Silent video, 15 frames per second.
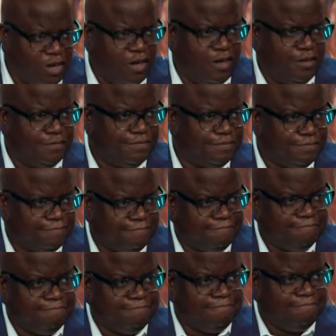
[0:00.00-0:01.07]
call,
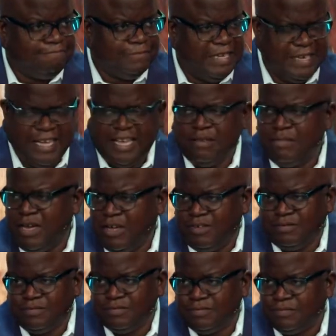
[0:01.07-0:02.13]
an
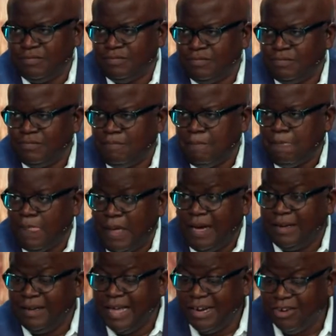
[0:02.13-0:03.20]
email,
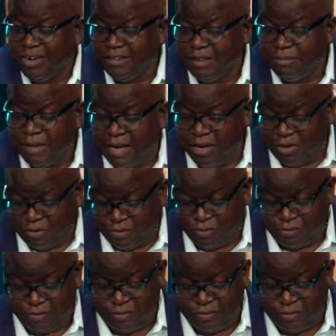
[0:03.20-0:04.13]
a letter in the mail,